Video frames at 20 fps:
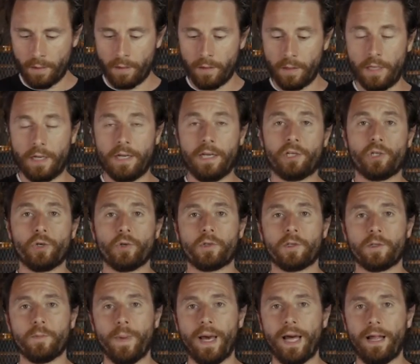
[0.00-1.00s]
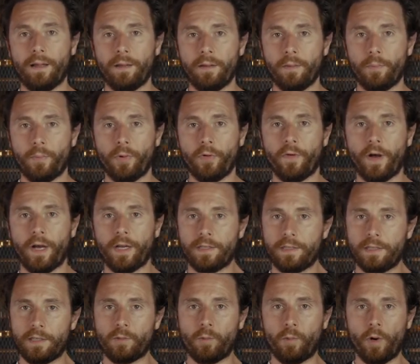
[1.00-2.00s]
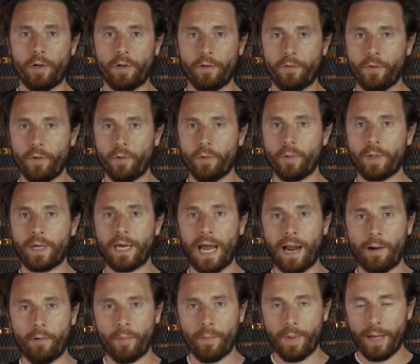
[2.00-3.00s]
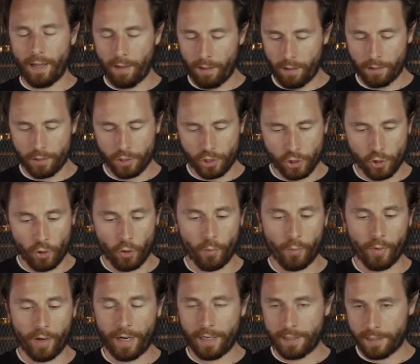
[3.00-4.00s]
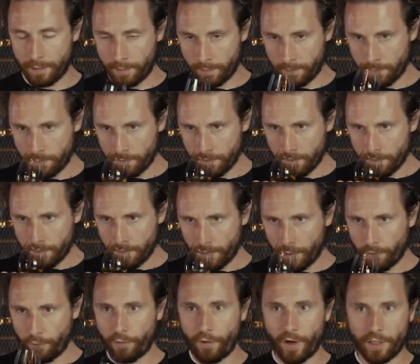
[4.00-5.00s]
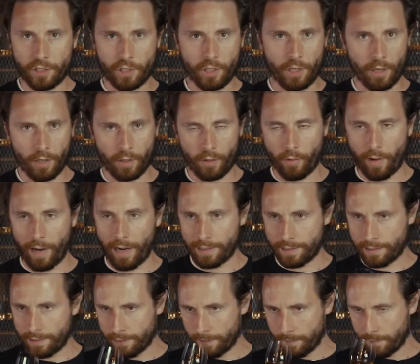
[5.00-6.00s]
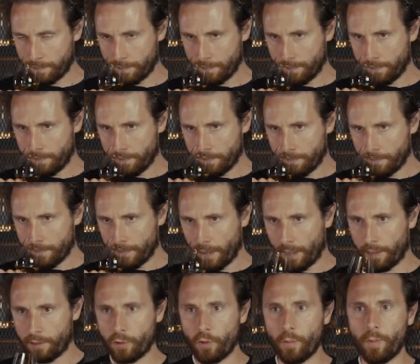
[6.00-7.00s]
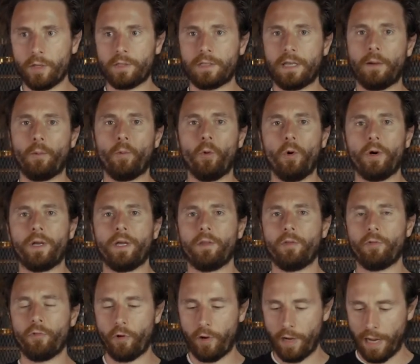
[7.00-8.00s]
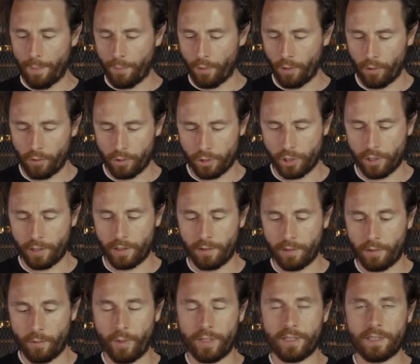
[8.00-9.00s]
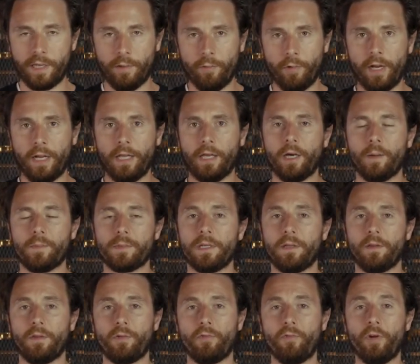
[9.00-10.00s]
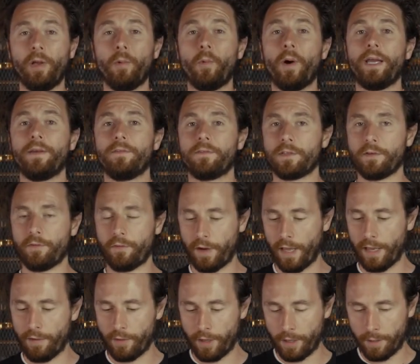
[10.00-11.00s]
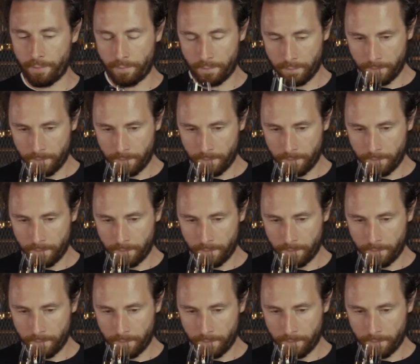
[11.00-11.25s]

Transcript: The initial smell provides this wonderful caramel, shortbread, fresh cut grass. It's almost like walking through an apple orchard. The whiskey really comes in 3 waves of flavour.